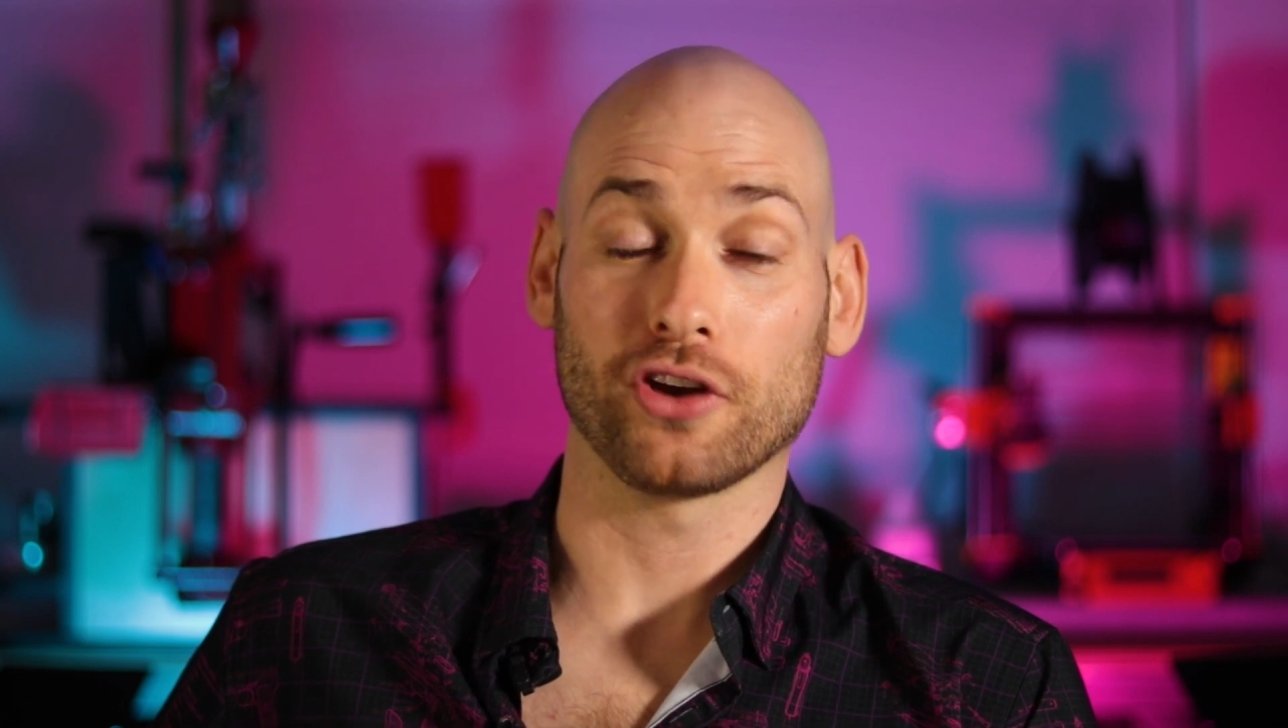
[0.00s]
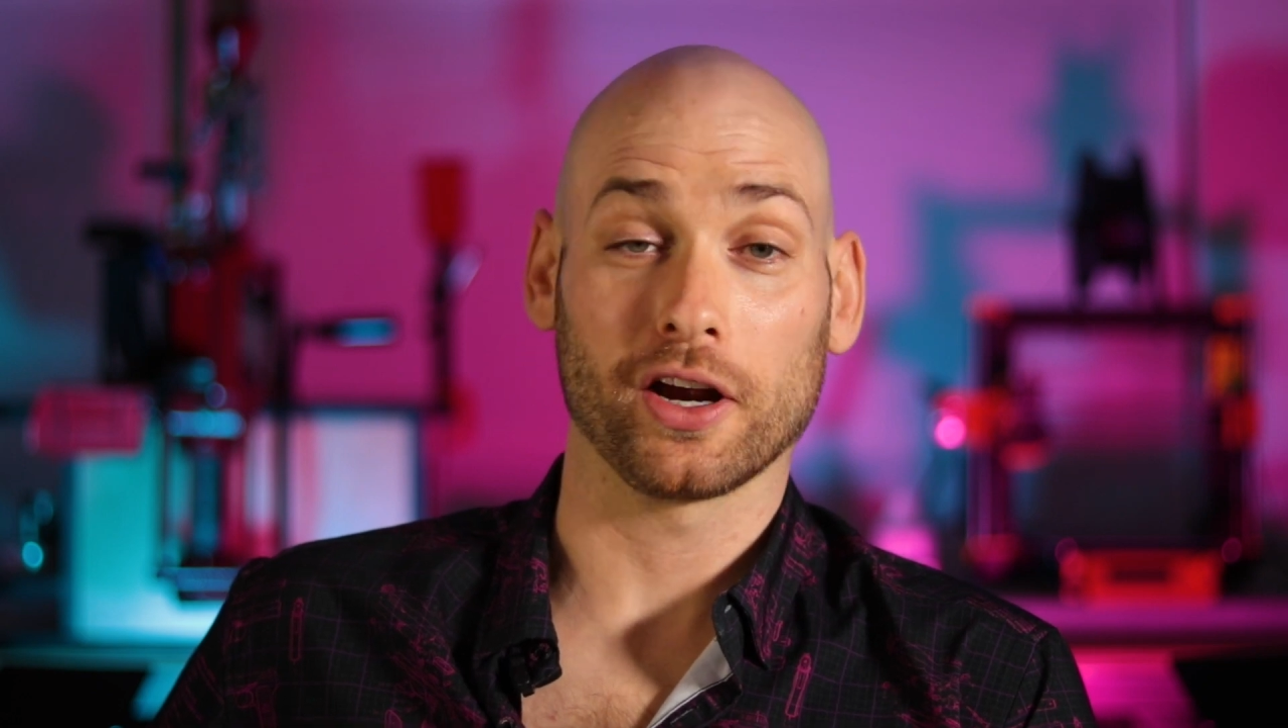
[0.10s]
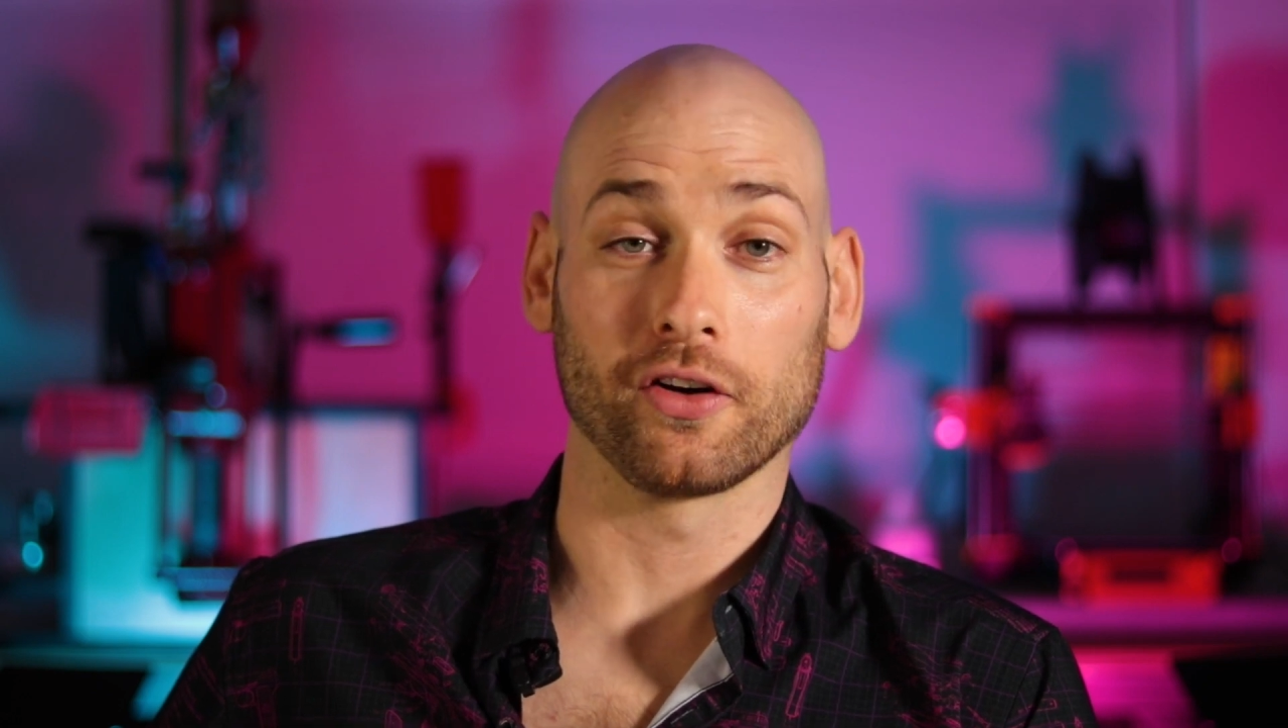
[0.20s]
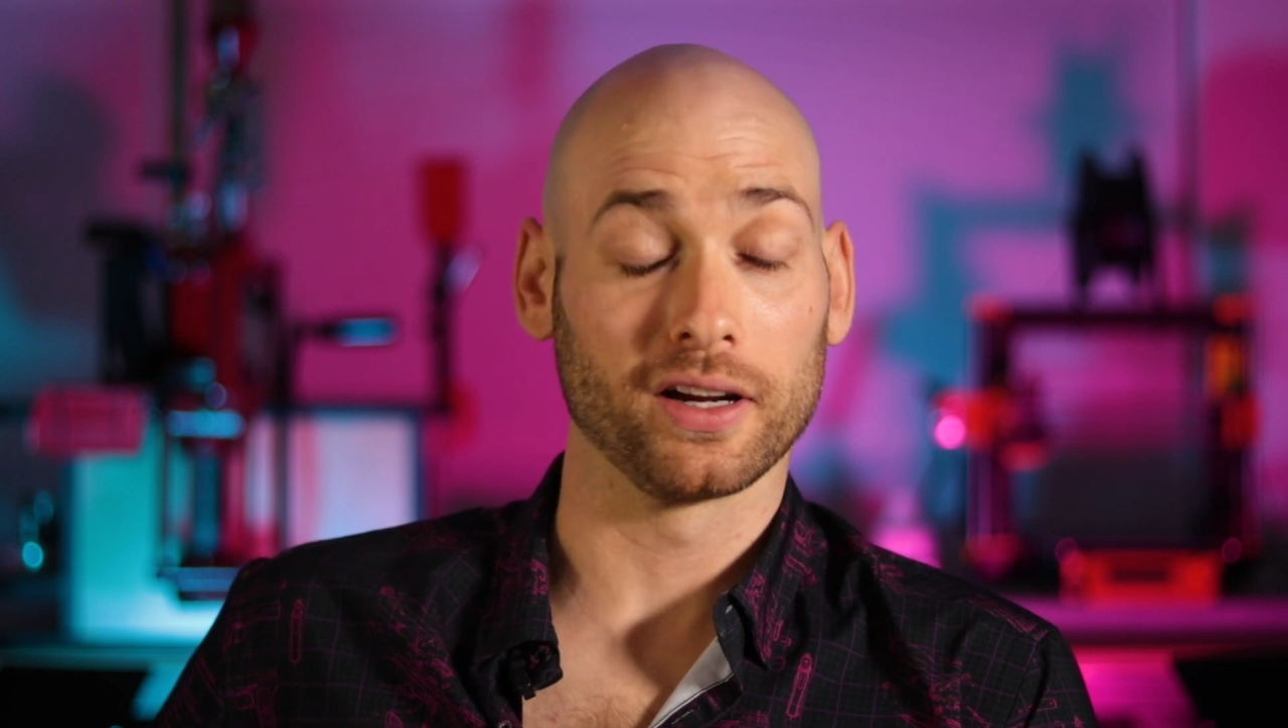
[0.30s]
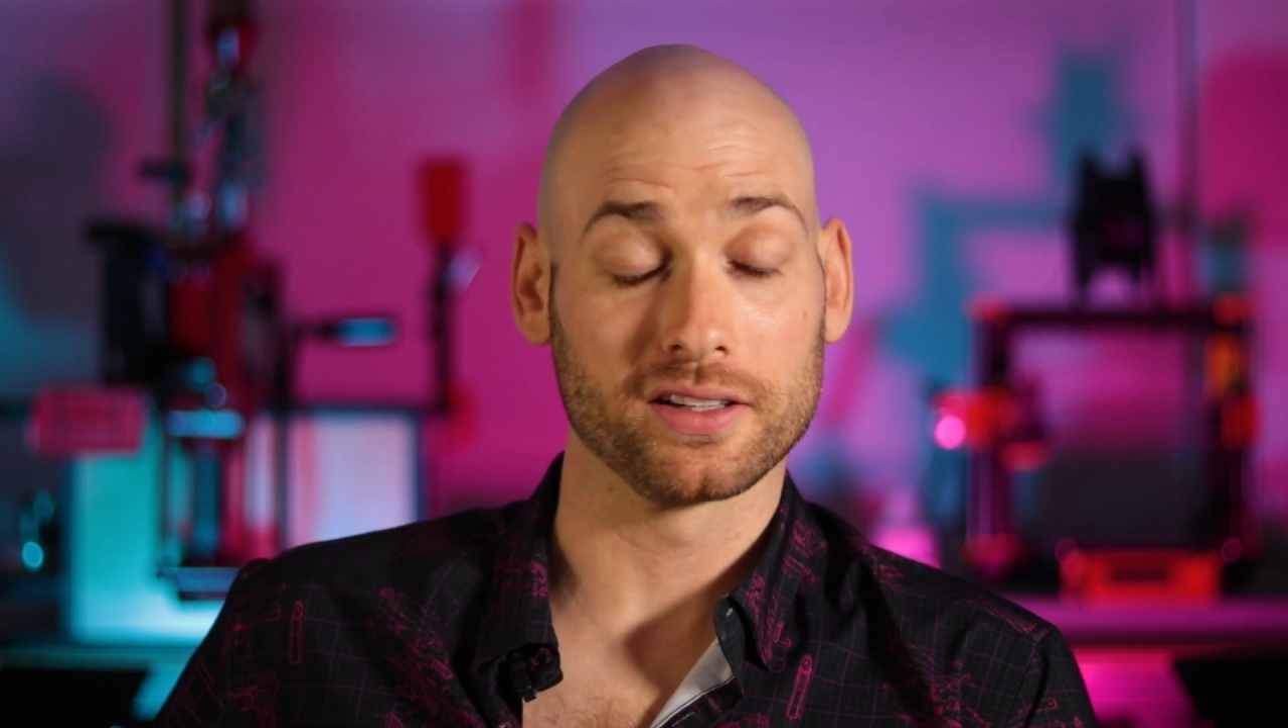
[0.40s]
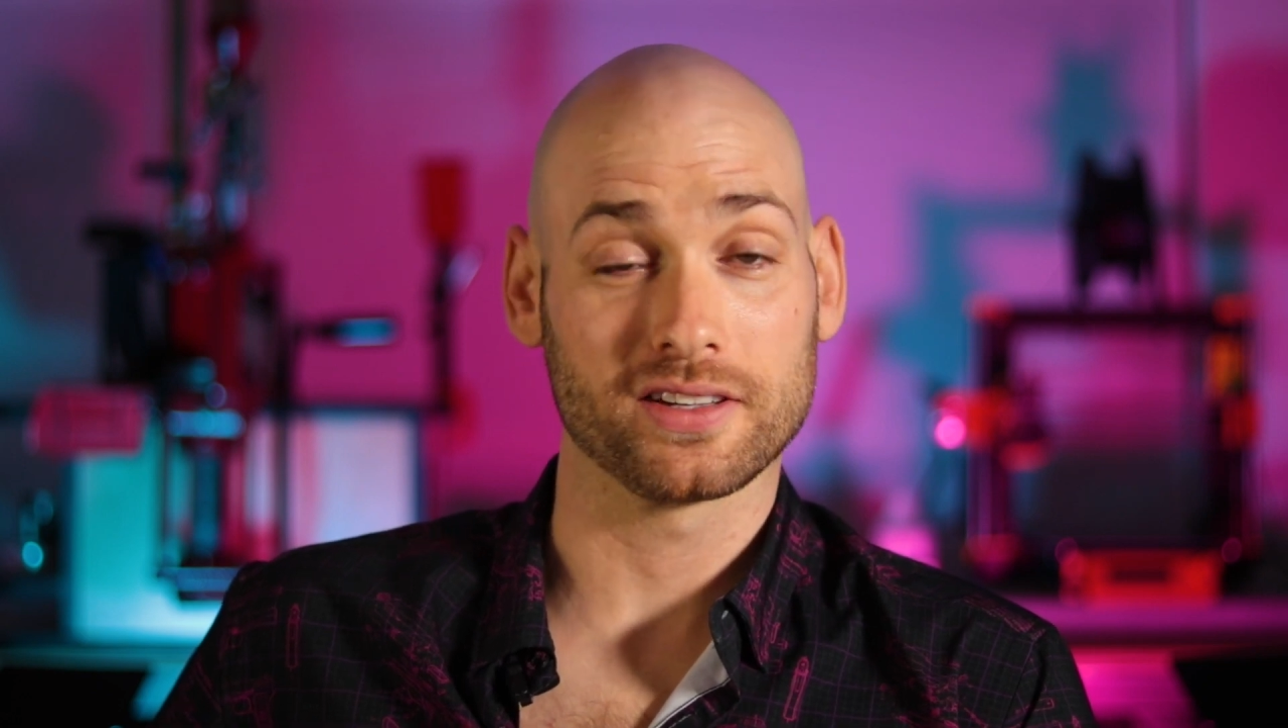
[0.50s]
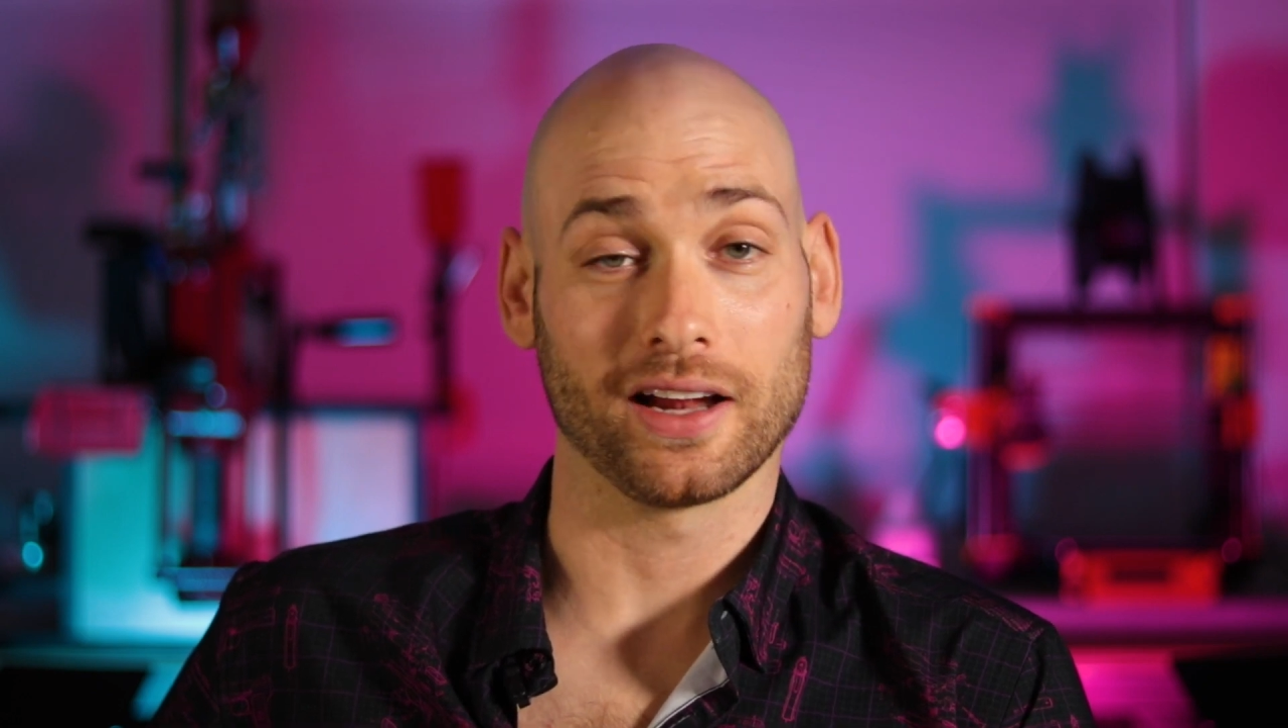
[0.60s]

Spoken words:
checkering because